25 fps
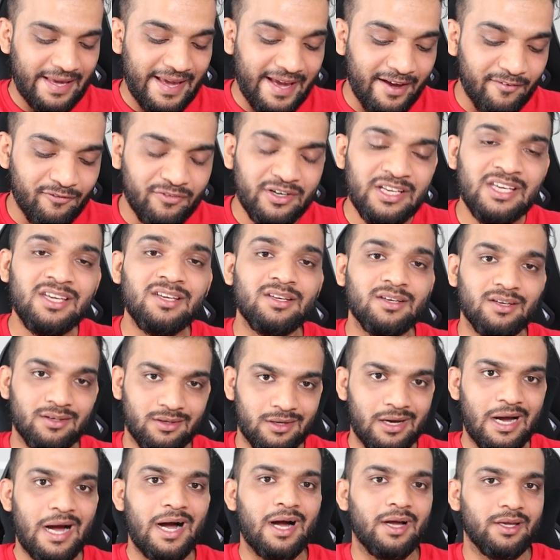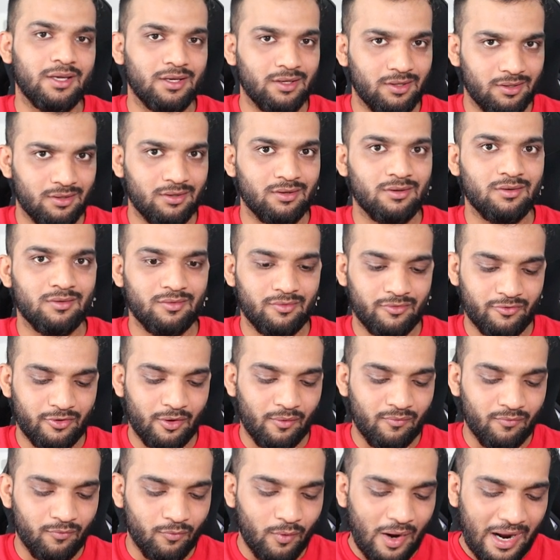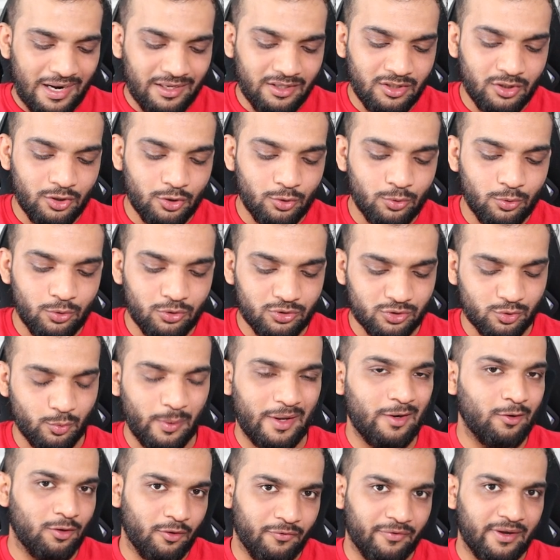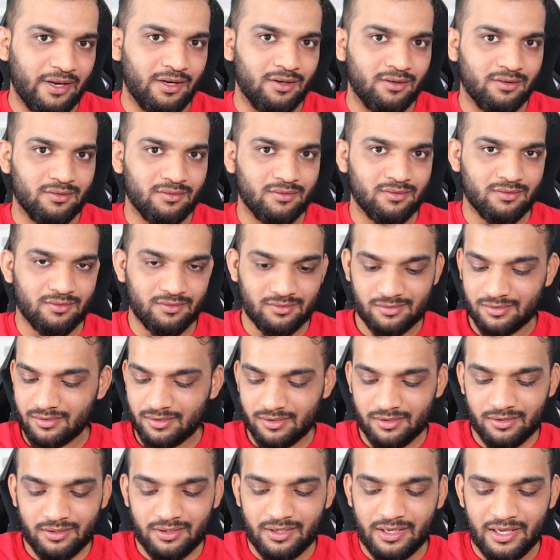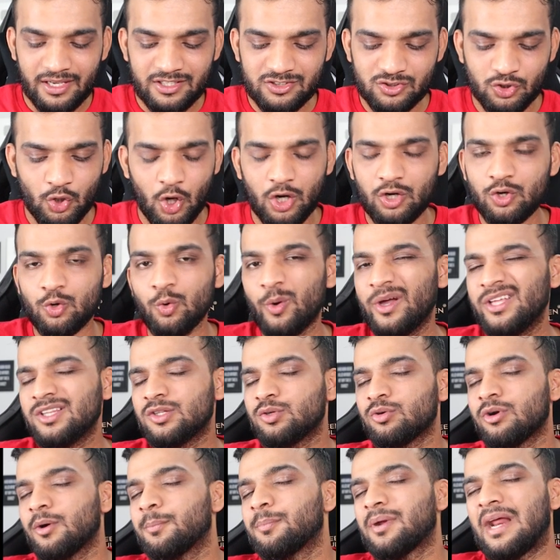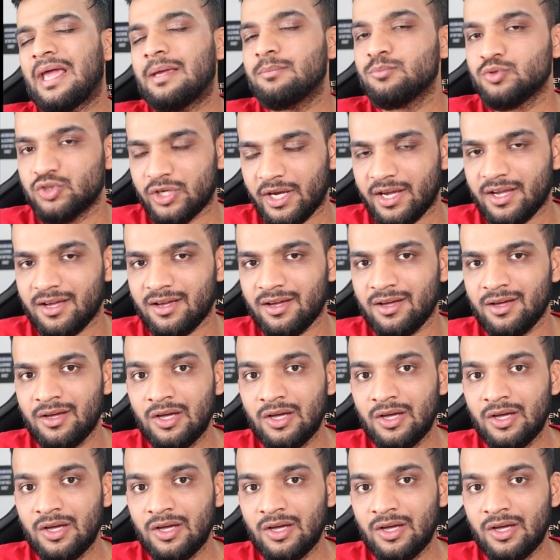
Every I from 1 to square root of n is not going through a prime check.